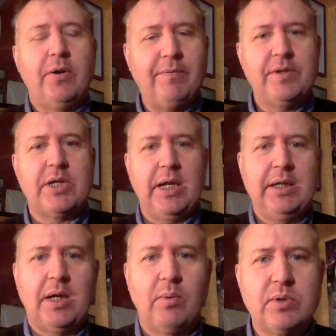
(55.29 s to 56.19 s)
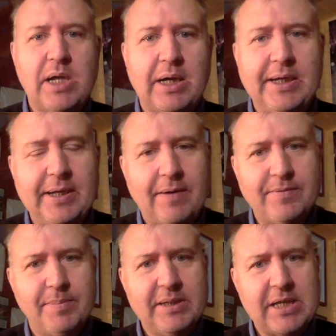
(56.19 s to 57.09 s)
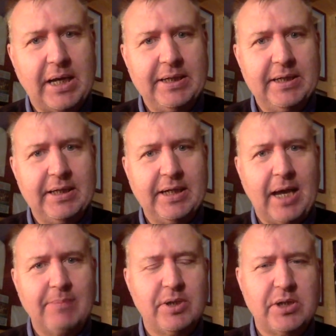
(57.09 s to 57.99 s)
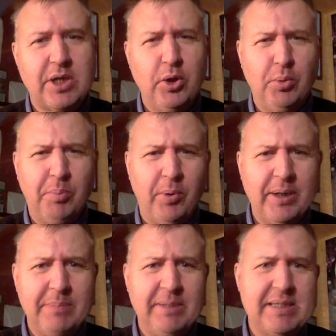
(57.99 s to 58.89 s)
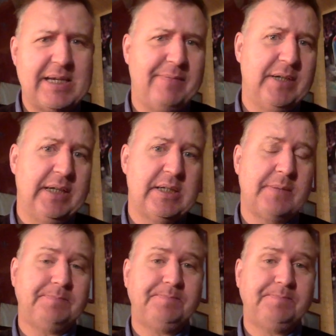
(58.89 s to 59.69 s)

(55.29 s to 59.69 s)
Obviously, I was lucky enough to be taken to games as a little boy in the mid-70s.